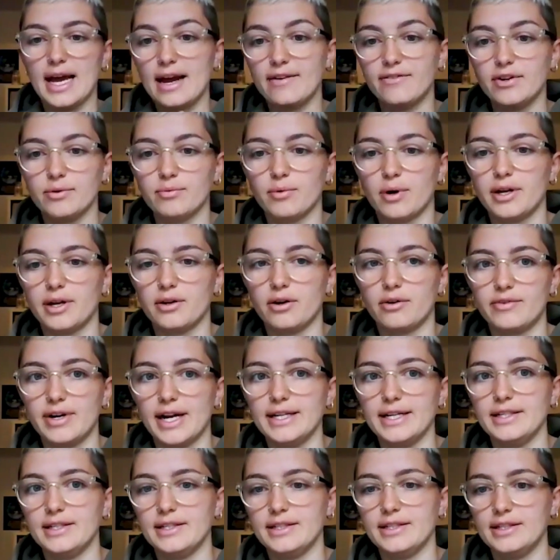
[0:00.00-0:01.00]
everyone
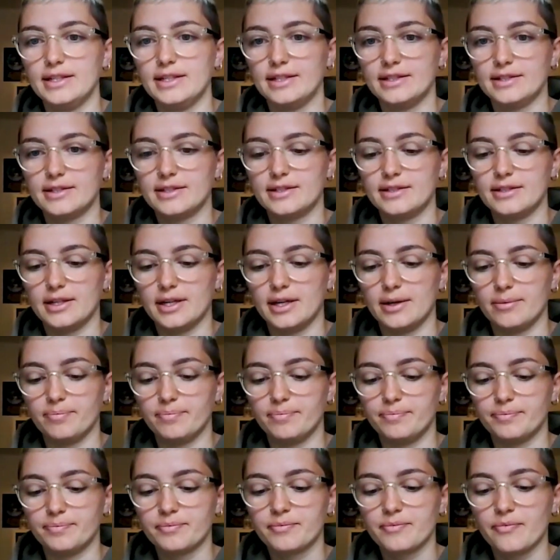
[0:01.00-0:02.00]
already is
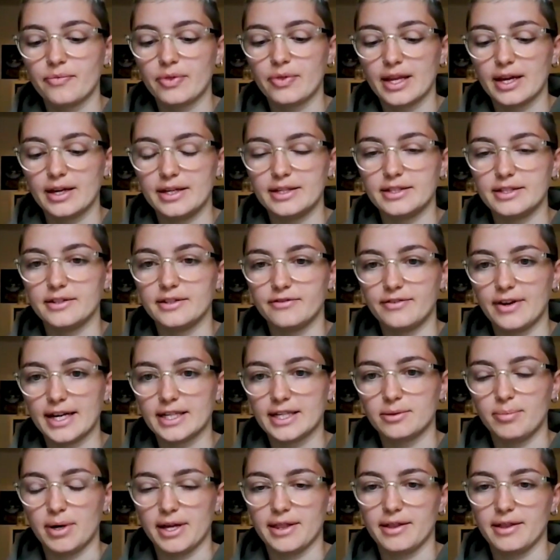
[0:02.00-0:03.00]
um, is
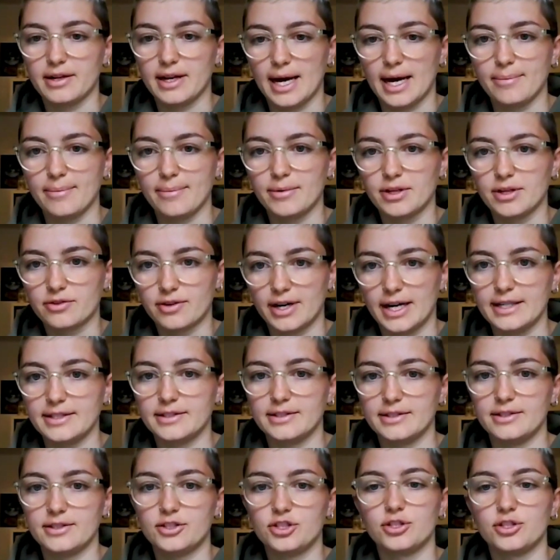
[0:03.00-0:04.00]
affected by the climate
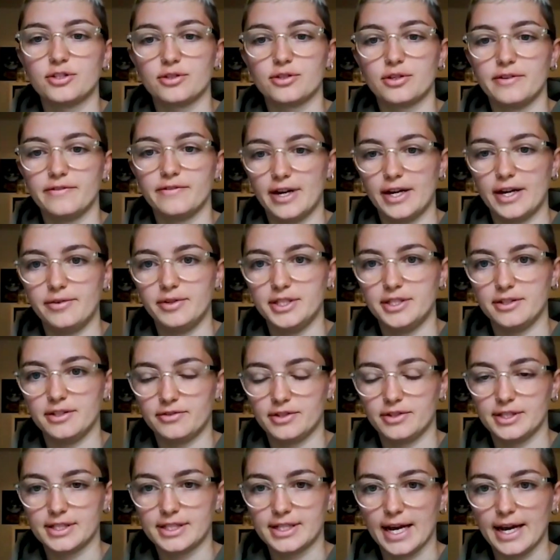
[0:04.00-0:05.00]
crisis just on a very
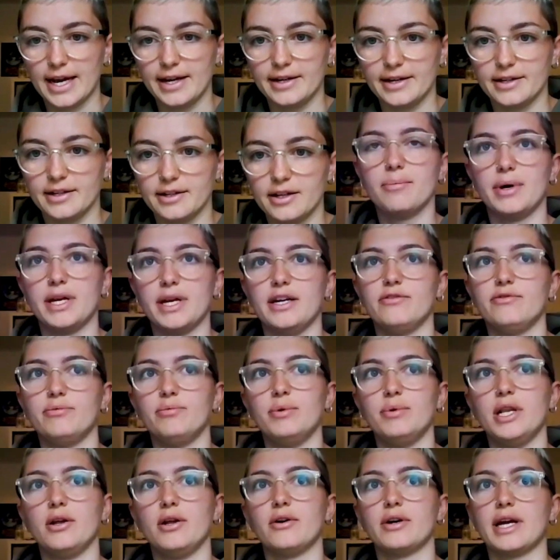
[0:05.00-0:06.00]
different scale. But
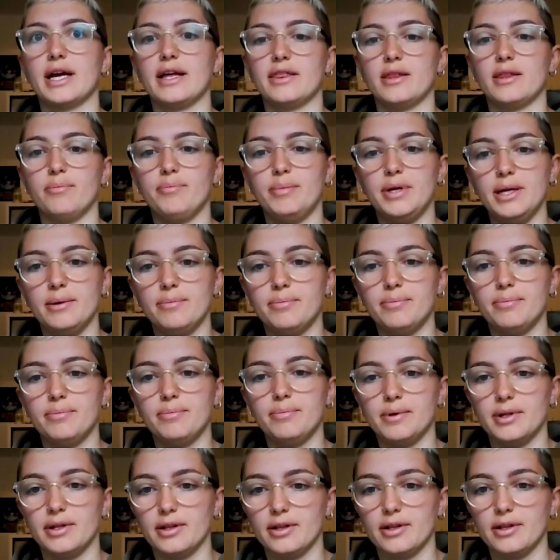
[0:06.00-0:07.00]
if we look at the
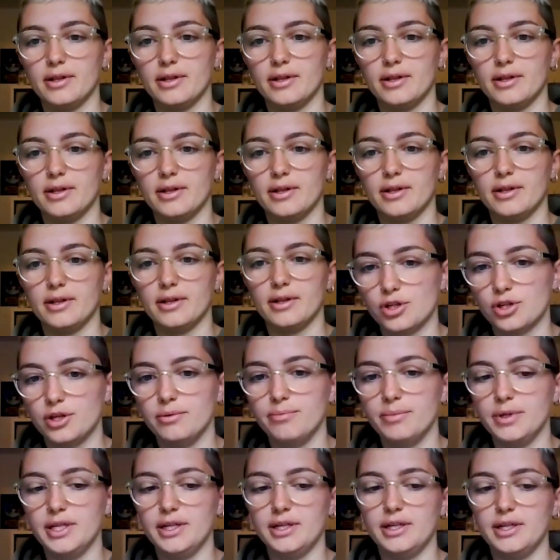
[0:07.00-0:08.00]
people ruling
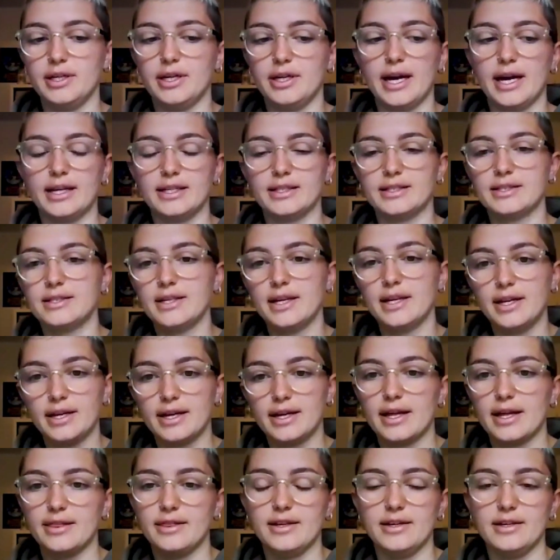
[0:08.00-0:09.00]
Germany and
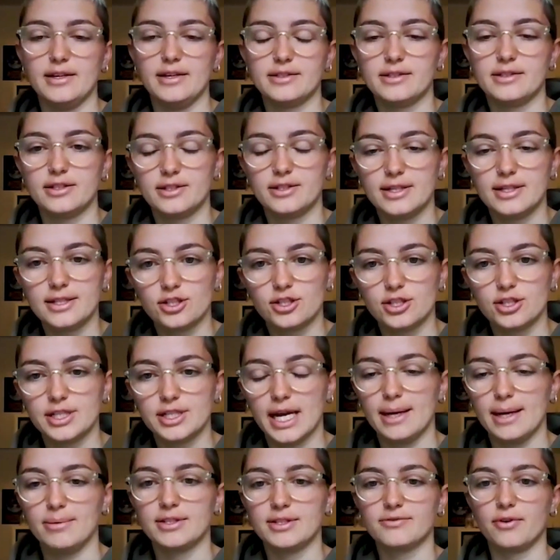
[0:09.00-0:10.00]
sitting at these decision
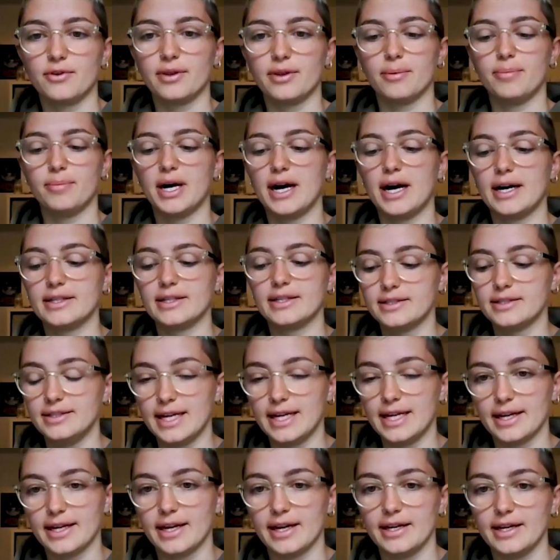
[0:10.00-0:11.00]
tables for the past
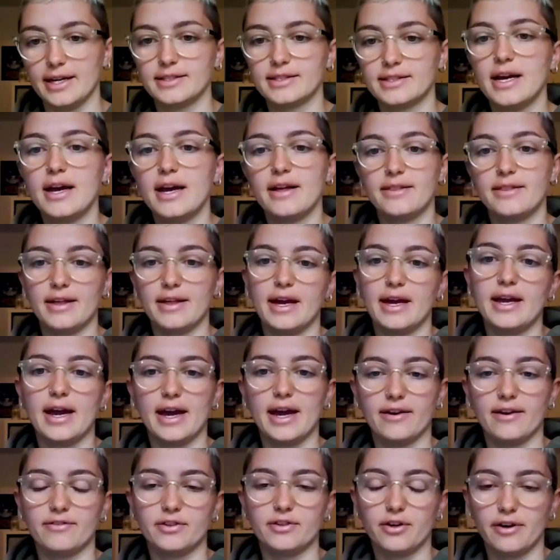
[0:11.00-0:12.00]
decades, they
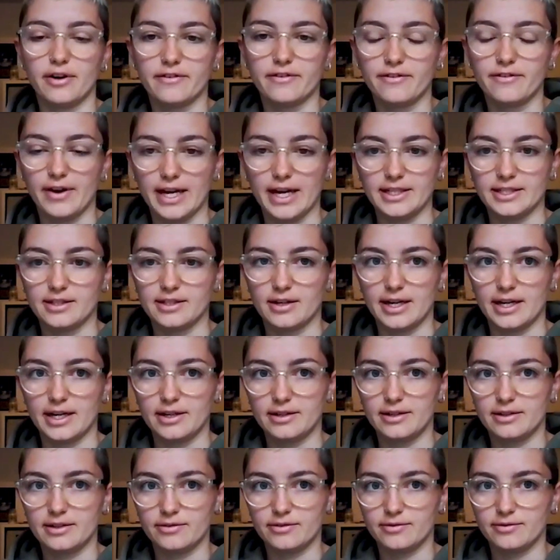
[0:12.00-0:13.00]
have not faced their